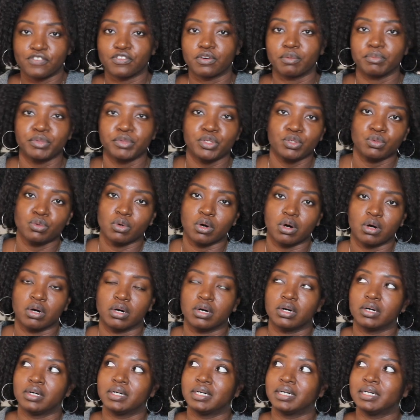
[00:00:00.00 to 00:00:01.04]
from you
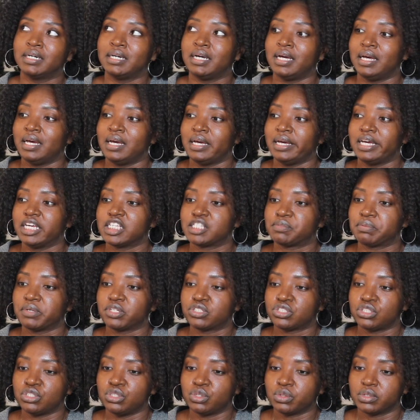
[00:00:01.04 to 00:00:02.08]
all,
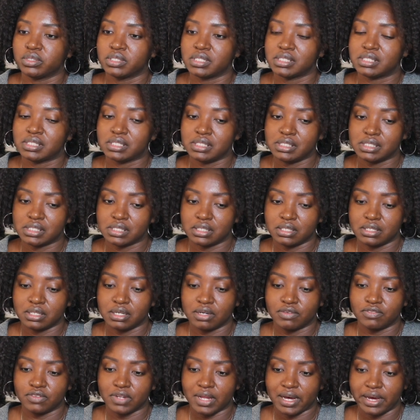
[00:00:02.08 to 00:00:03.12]
especially during this season
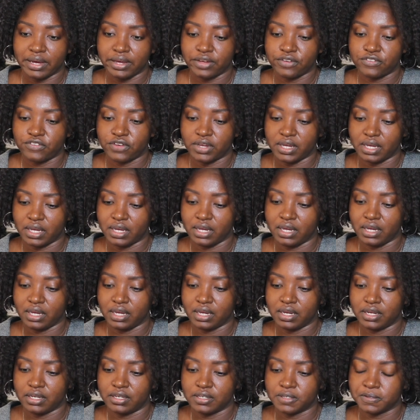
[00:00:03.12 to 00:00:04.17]
of life.
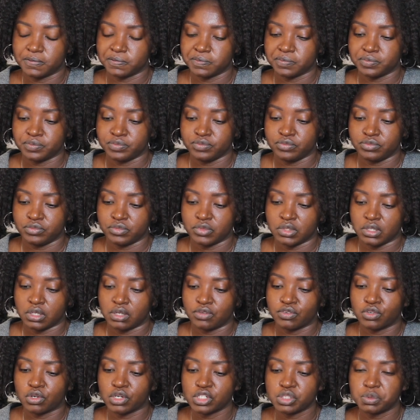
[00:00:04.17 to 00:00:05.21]
And
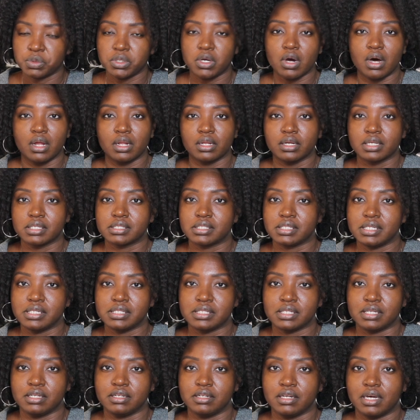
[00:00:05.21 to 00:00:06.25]
of course, we call it a
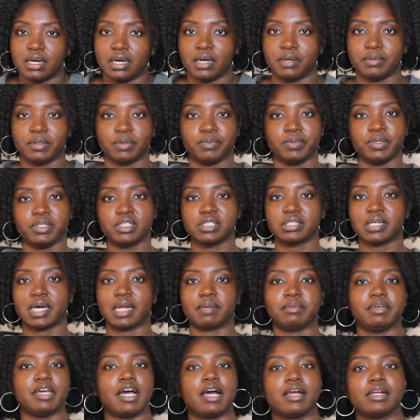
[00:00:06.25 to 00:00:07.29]
season. Uh, we just got to
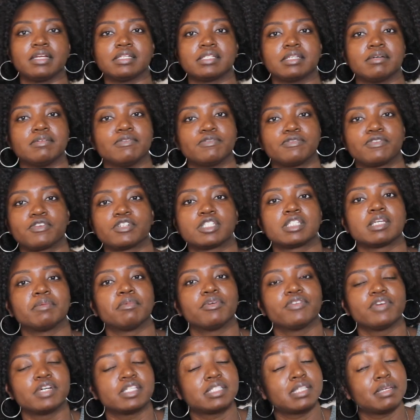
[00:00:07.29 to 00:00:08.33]
be honest. Some, for some
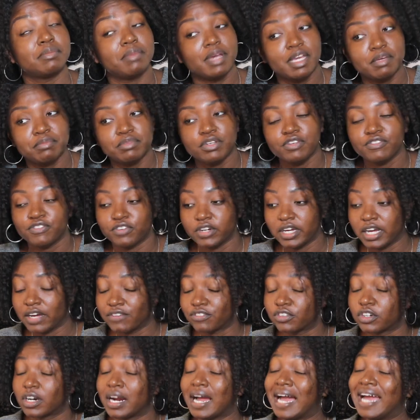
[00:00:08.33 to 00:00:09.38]
of us, it may be
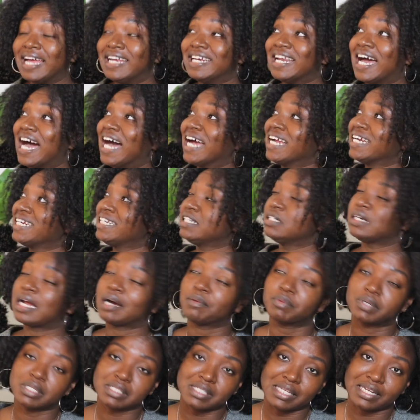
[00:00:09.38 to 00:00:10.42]
forever. And I did not
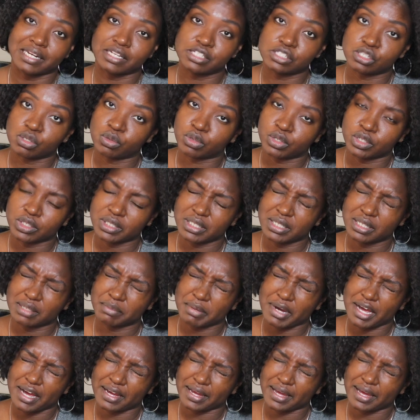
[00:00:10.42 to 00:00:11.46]
want to say that so early in the
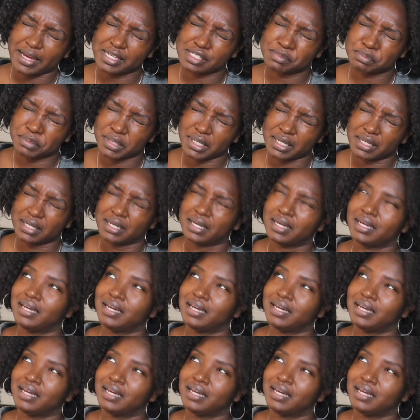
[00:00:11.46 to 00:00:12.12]
podcast, but